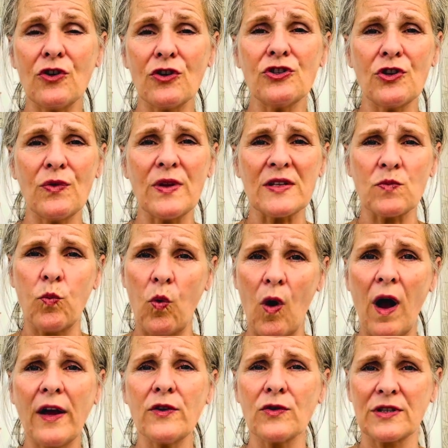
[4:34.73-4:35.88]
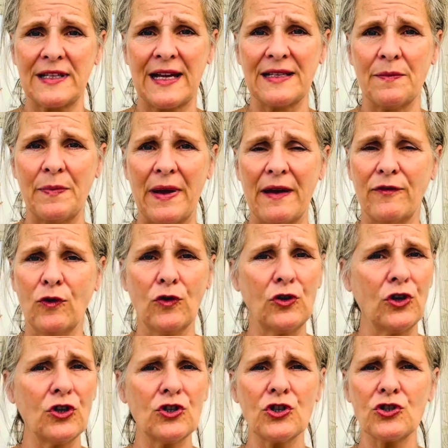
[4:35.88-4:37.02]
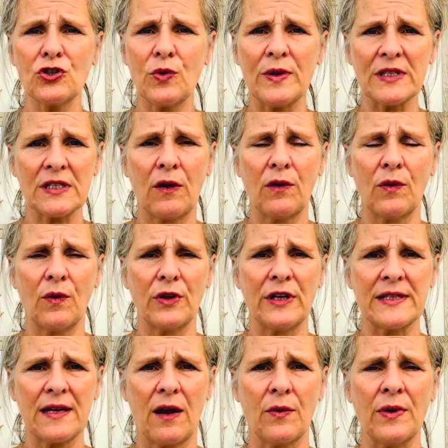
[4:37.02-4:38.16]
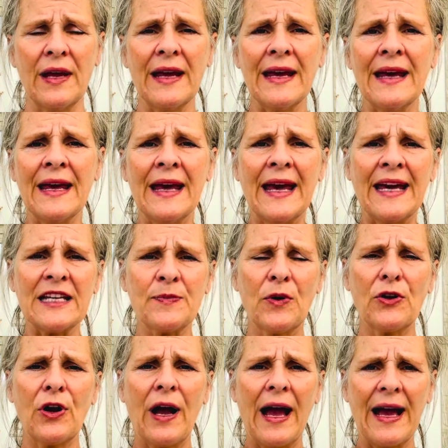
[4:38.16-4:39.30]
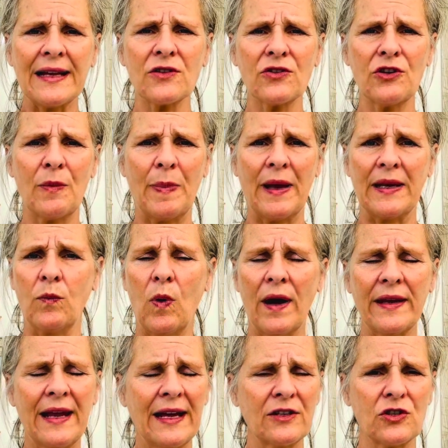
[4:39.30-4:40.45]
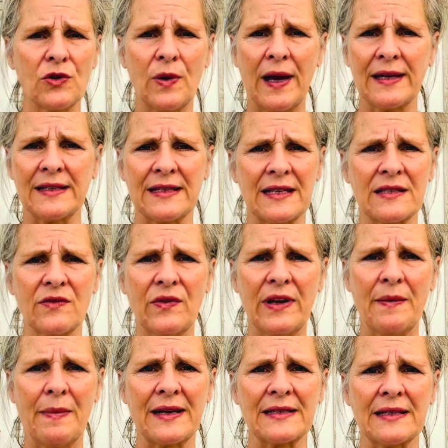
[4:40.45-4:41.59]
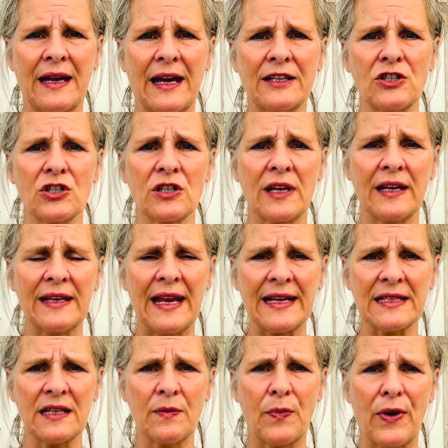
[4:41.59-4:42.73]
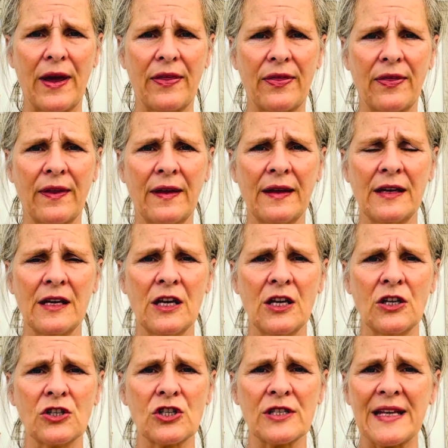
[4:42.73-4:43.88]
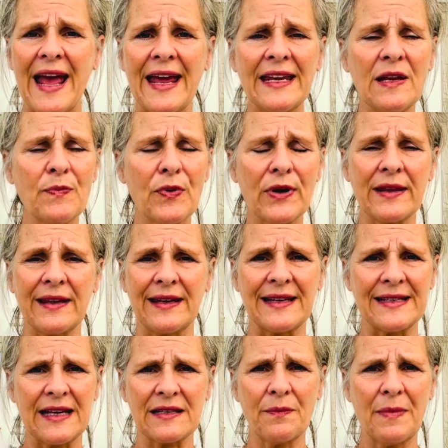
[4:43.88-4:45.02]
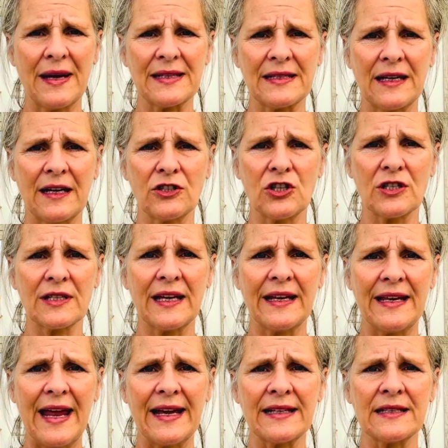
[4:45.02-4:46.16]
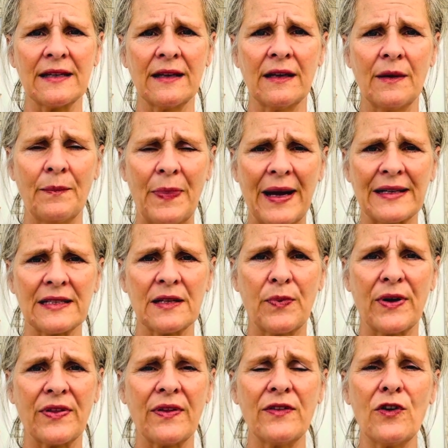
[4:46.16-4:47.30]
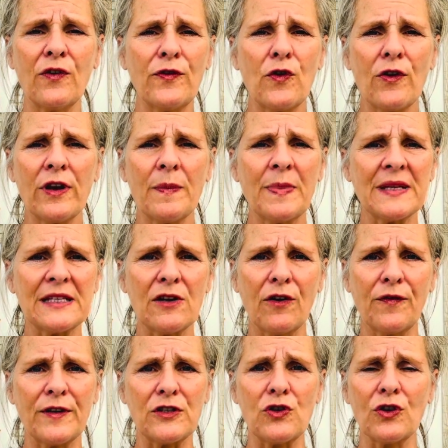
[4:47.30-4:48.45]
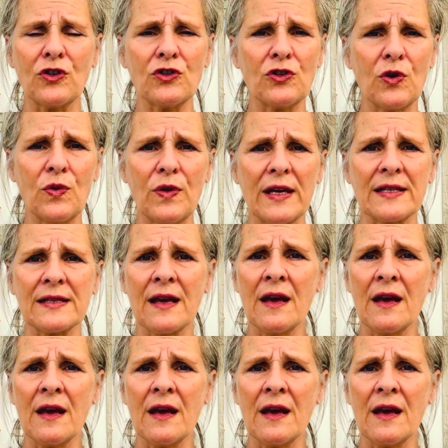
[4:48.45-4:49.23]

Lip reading: do this while you're standing barefoot. You can just do it solo on its own, is put your hands on your belly, 1 hand, 2 hand, it doesn't really matter, and just connect to the breath. Just any breathing, it doesn't matter, just connect back to the breath. And if you're in a busy office, you can do this,